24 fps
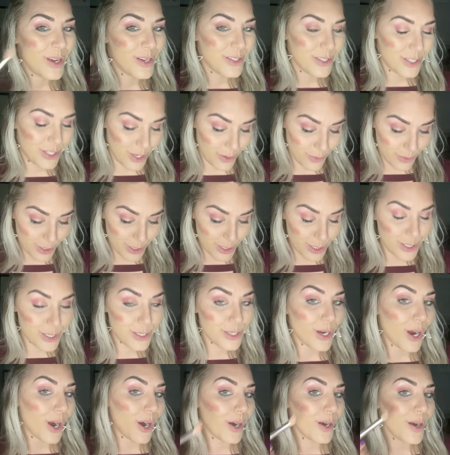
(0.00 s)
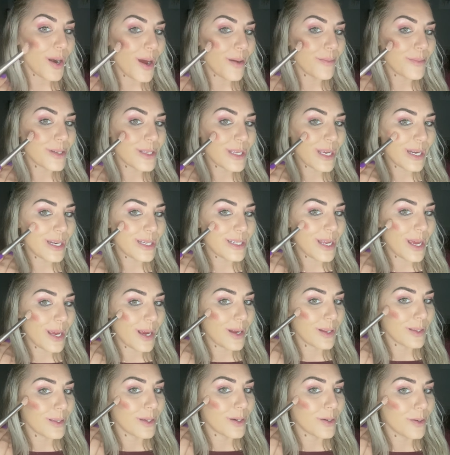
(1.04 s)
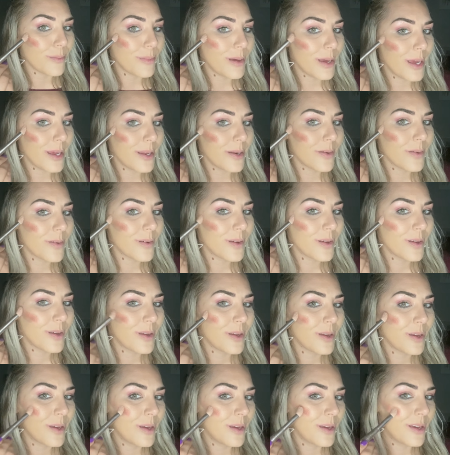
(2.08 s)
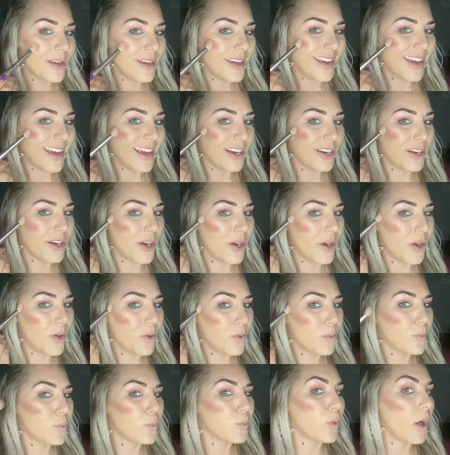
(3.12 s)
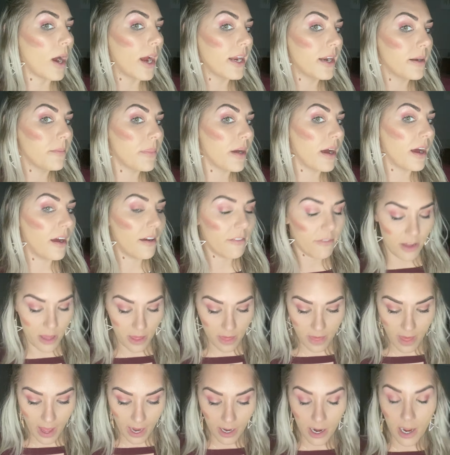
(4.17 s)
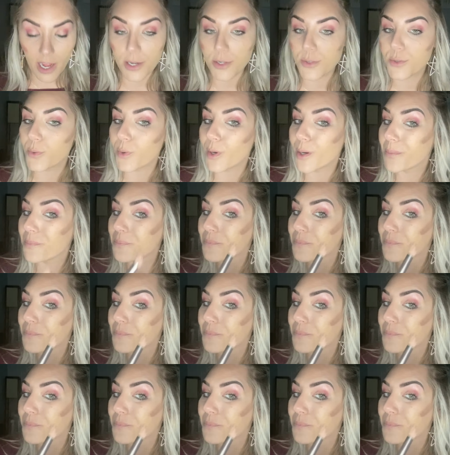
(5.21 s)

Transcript: So to start, I'm just gonna take a little bit and go right above that contour.